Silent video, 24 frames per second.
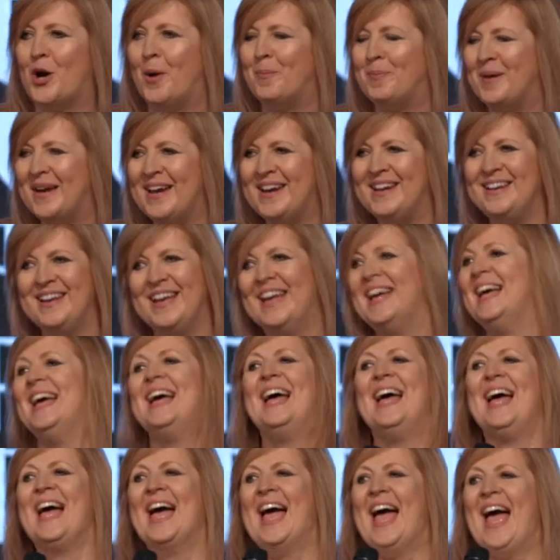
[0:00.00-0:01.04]
shopping.
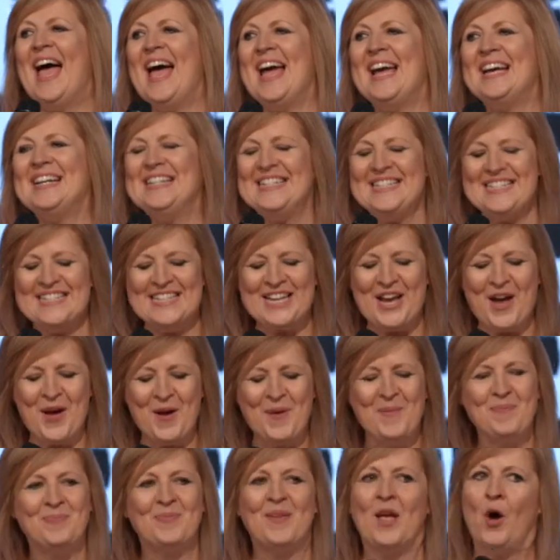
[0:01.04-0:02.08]
and
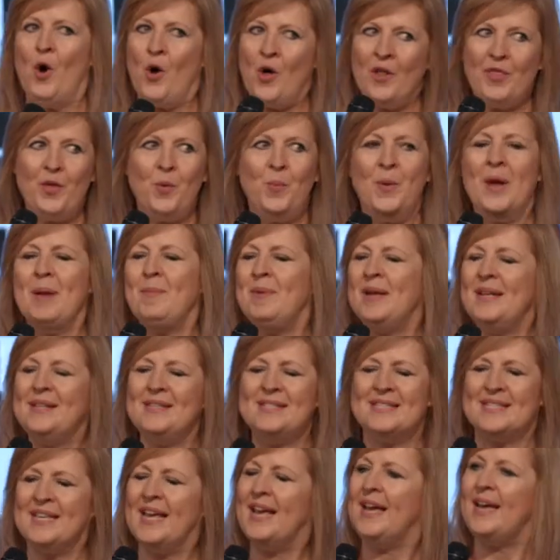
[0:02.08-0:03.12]
um, all the
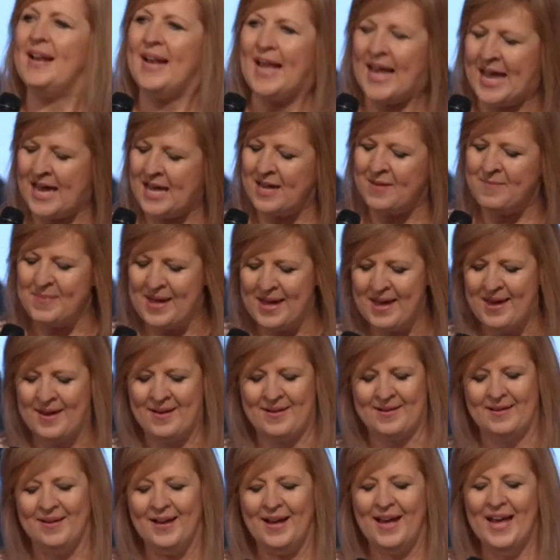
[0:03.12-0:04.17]
women said,
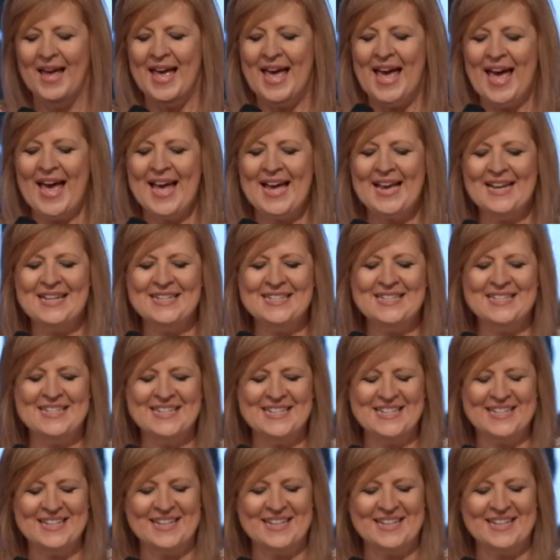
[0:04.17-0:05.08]
Amen. And